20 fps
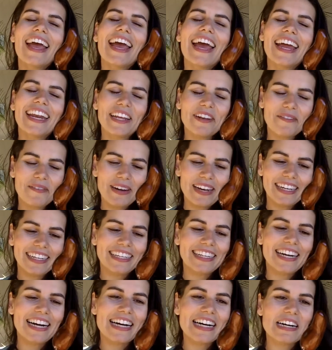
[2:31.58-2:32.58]

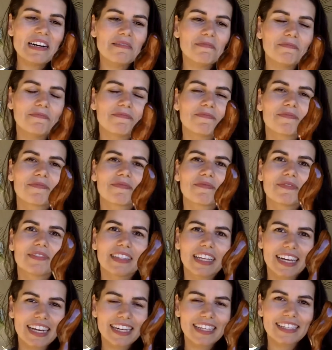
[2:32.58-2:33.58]
Anyway, um,
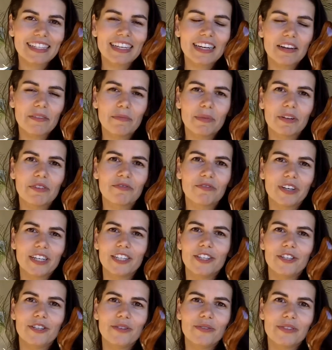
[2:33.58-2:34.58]
like I said, I've been
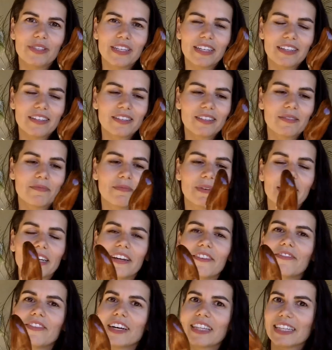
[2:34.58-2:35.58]
afraid to use this, but
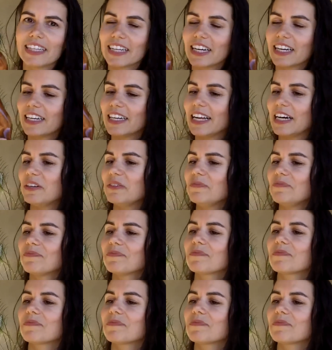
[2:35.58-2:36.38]
I finally got it out.